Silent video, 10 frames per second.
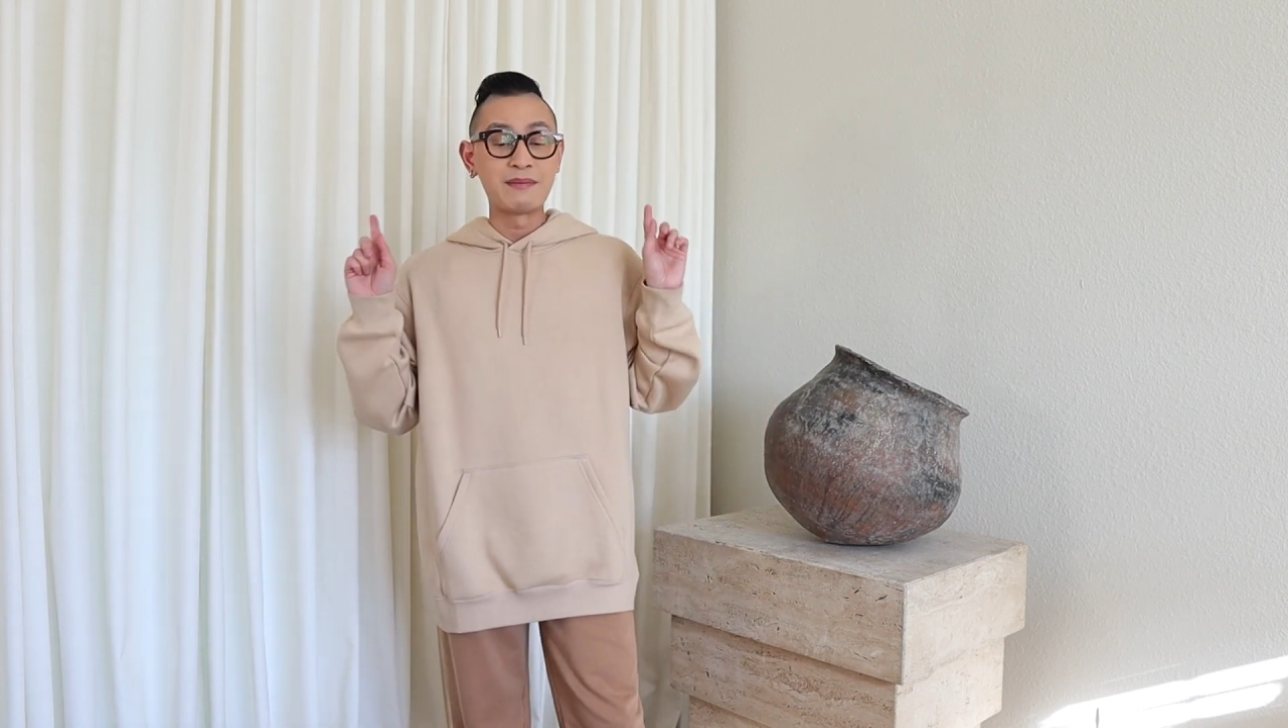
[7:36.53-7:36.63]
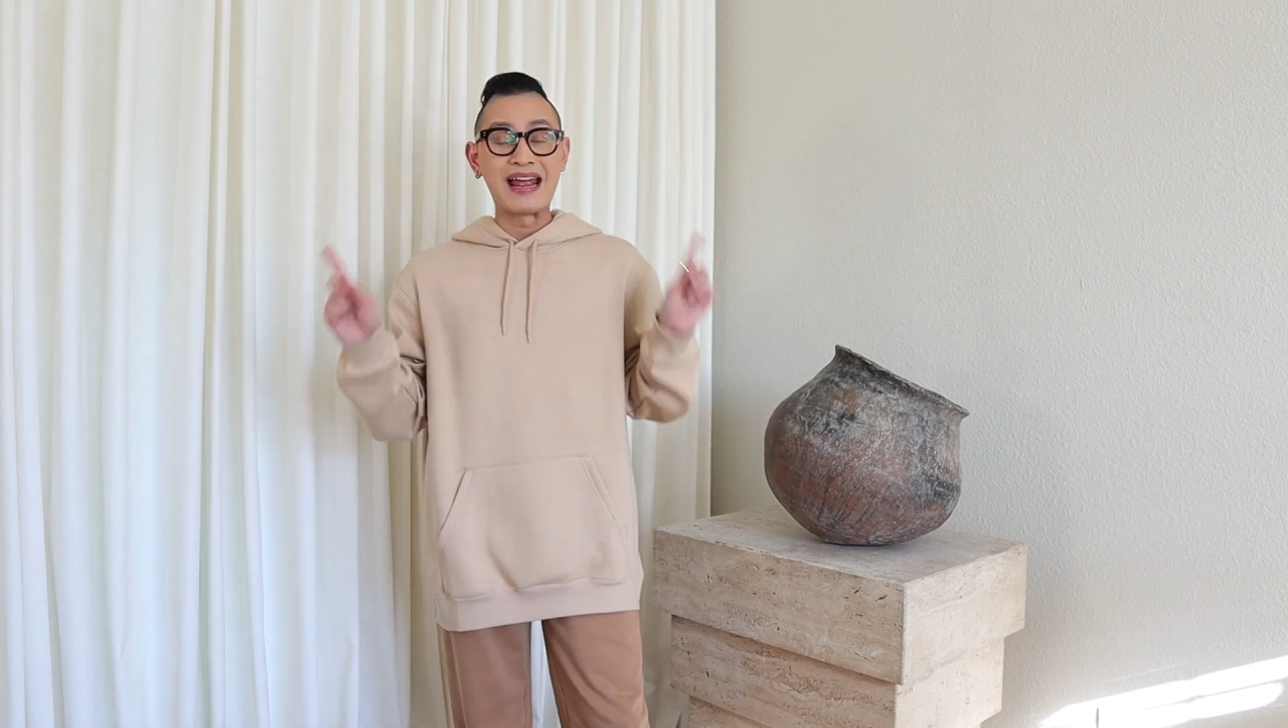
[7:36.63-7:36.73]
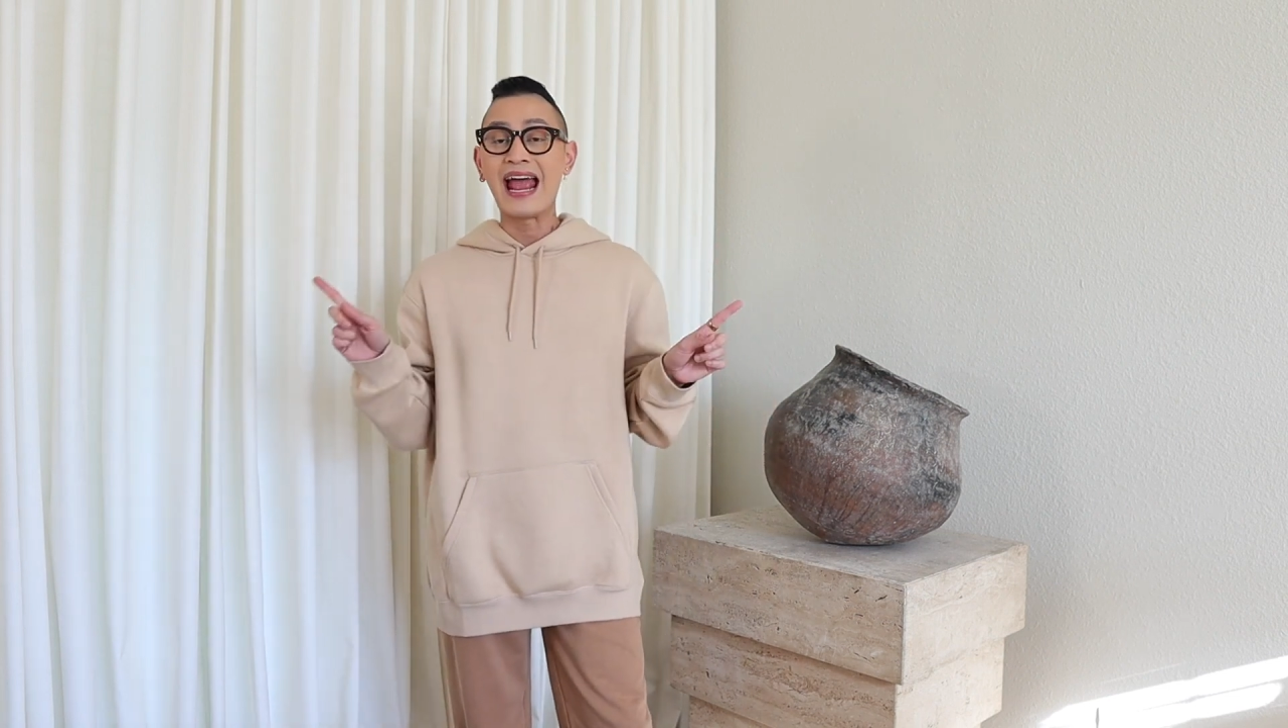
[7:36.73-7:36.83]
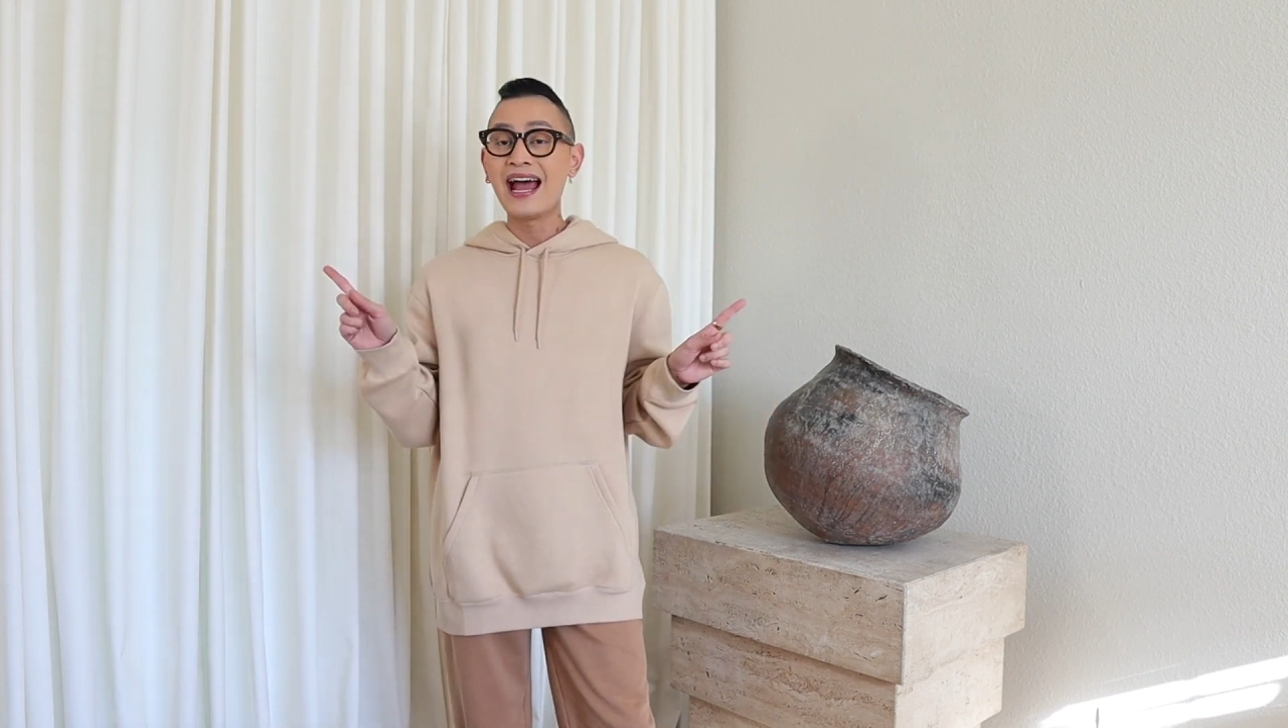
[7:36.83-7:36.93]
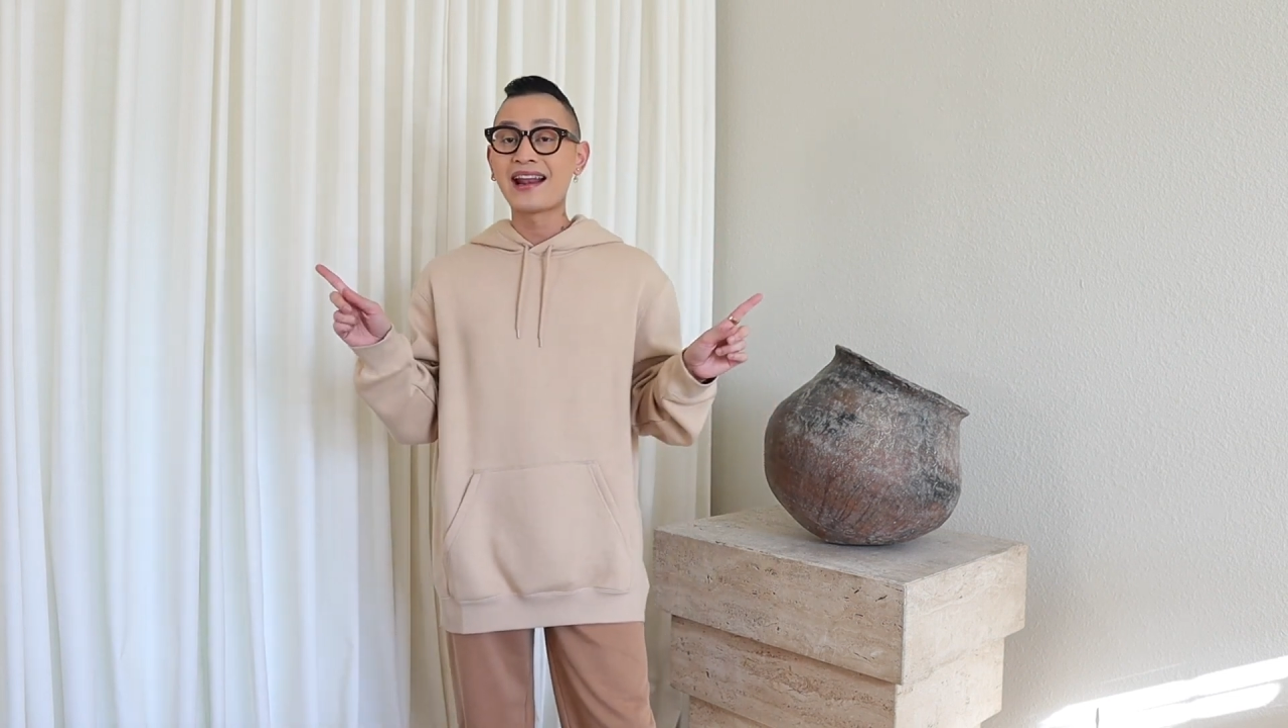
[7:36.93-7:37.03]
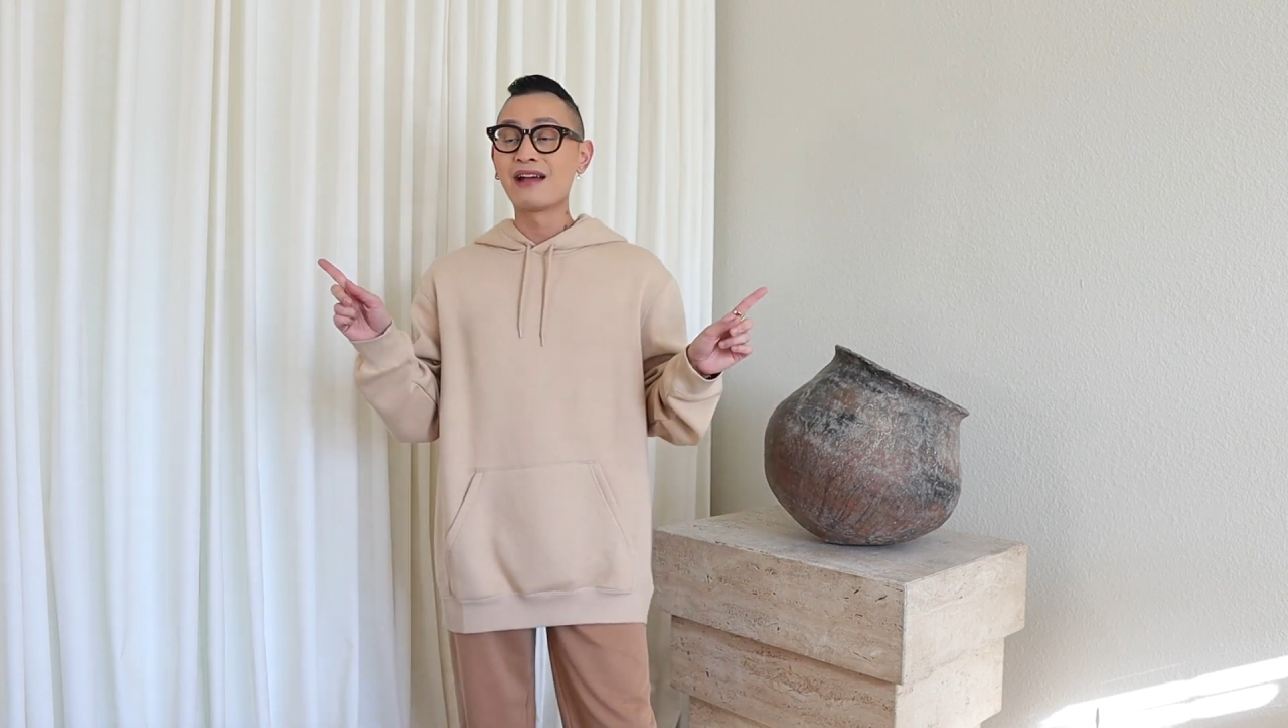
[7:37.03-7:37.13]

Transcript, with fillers: my head,